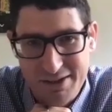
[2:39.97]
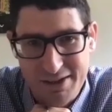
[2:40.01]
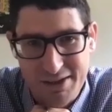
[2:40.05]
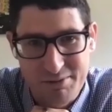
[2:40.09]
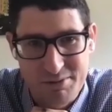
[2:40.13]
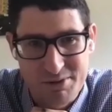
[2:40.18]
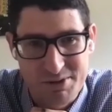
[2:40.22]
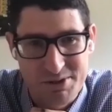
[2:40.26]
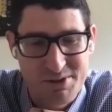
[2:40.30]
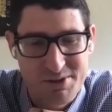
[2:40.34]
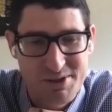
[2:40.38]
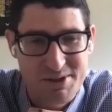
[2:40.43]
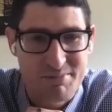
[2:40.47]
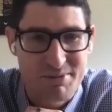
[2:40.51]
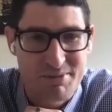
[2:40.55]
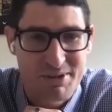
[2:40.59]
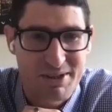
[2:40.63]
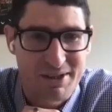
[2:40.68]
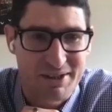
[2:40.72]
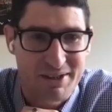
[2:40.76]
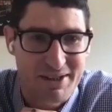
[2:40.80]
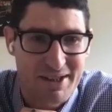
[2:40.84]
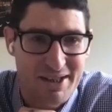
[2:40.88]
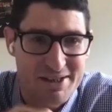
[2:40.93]
do something
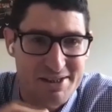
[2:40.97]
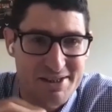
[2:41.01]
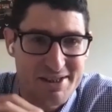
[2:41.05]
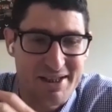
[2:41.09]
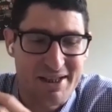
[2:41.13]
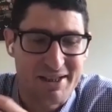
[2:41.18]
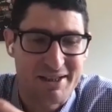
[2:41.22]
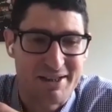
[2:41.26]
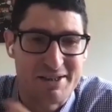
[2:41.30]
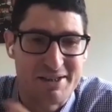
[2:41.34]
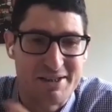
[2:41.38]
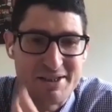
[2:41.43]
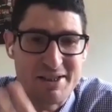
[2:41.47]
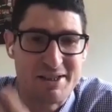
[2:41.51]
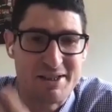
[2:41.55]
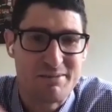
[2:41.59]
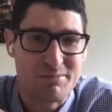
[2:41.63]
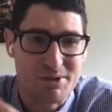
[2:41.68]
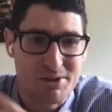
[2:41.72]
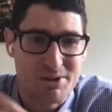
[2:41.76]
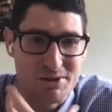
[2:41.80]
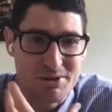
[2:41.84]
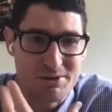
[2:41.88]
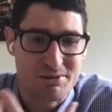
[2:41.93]
like that to get the
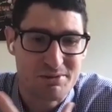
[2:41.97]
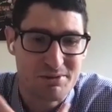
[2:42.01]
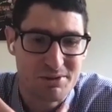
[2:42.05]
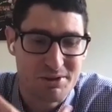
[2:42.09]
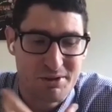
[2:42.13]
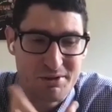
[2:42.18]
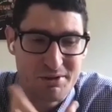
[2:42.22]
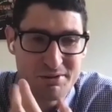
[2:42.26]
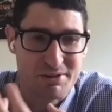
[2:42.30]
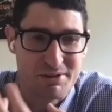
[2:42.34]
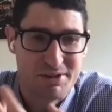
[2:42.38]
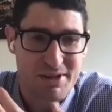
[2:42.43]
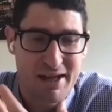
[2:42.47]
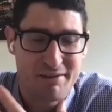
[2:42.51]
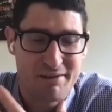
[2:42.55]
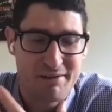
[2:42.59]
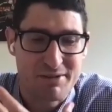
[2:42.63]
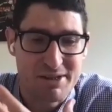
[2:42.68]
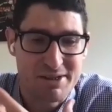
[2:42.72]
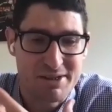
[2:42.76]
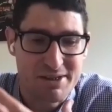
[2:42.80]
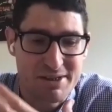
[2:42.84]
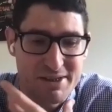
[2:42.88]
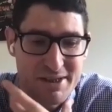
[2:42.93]
teams to have
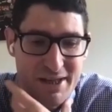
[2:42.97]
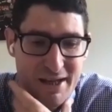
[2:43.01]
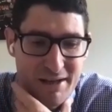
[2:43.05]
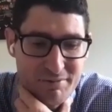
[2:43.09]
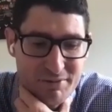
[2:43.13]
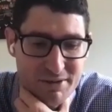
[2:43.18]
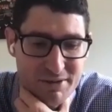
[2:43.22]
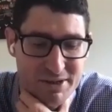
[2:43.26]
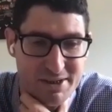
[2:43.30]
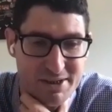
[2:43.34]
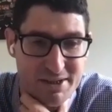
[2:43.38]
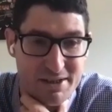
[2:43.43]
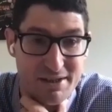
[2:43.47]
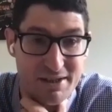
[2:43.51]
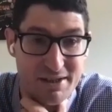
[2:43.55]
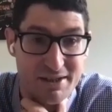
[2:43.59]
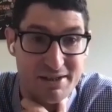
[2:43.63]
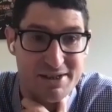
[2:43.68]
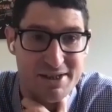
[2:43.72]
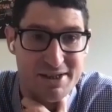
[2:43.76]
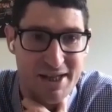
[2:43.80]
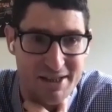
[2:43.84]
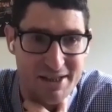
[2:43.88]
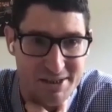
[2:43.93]
these
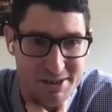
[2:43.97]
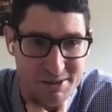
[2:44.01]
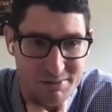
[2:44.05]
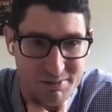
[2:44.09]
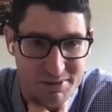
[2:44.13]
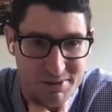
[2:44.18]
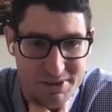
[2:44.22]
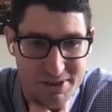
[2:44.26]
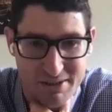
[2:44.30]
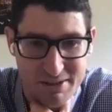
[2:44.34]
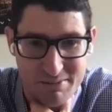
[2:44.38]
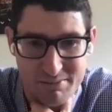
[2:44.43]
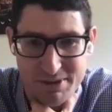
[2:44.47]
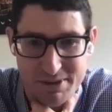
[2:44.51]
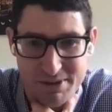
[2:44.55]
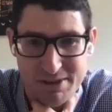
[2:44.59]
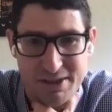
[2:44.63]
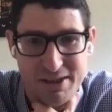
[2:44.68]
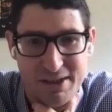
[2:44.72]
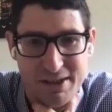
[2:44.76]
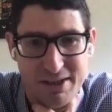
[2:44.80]
think tanks with teams.